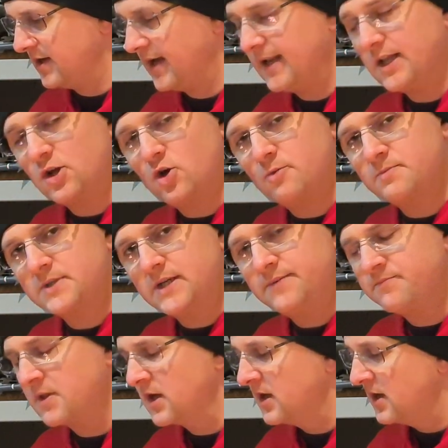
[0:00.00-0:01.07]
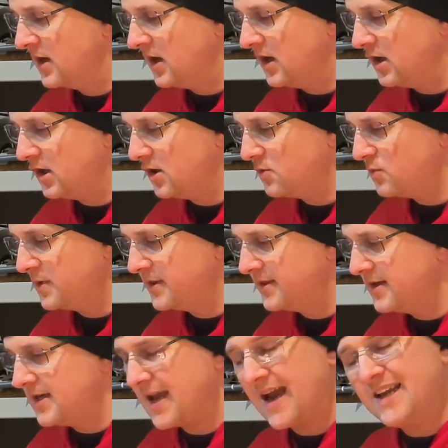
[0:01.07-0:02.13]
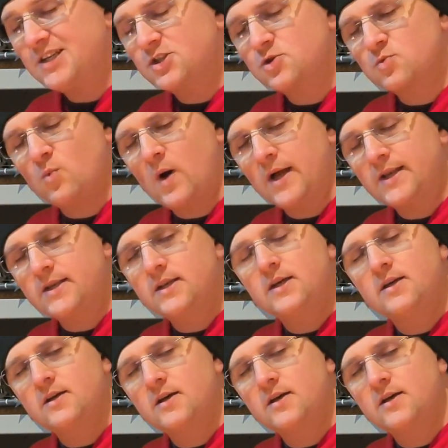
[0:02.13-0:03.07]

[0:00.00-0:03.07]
helicopter with the H1